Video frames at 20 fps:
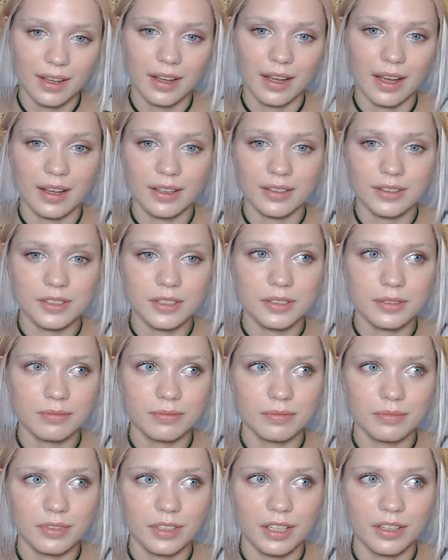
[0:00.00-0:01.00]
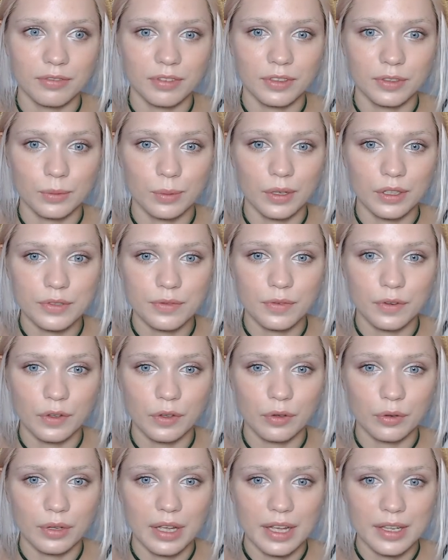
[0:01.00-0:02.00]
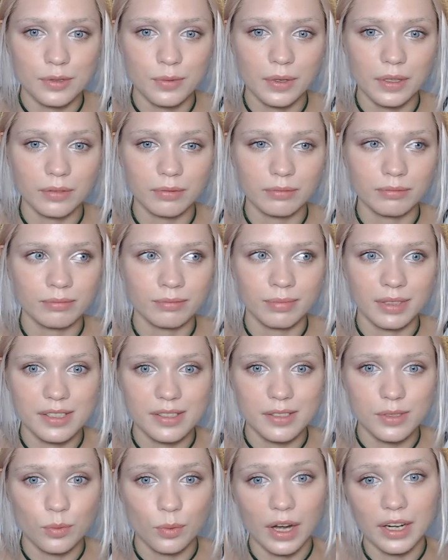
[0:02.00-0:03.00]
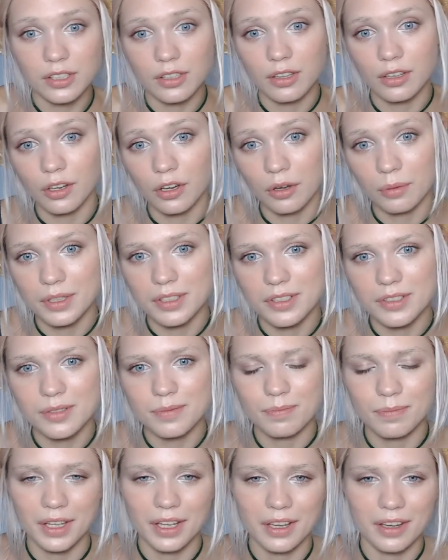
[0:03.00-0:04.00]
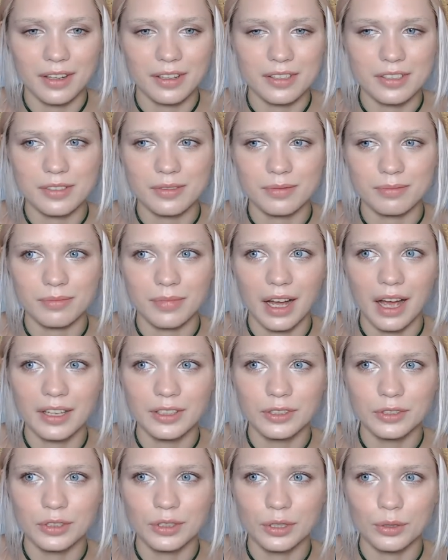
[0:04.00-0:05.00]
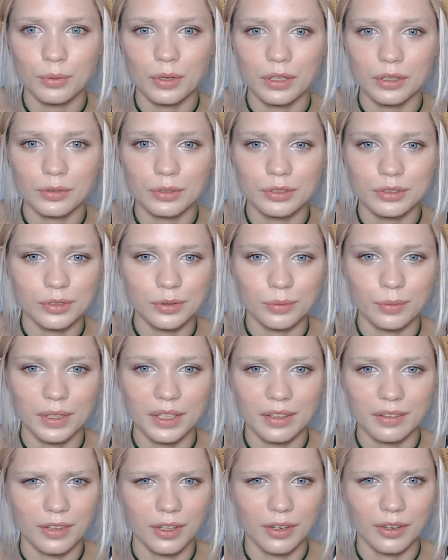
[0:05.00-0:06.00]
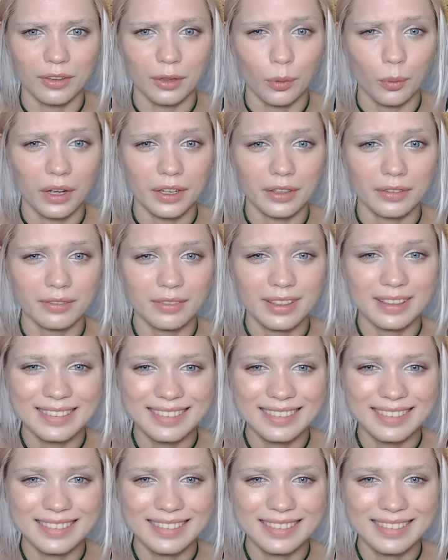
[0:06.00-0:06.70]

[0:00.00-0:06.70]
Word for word: and if it works for you as well please write in the comments because i do not want to be the only one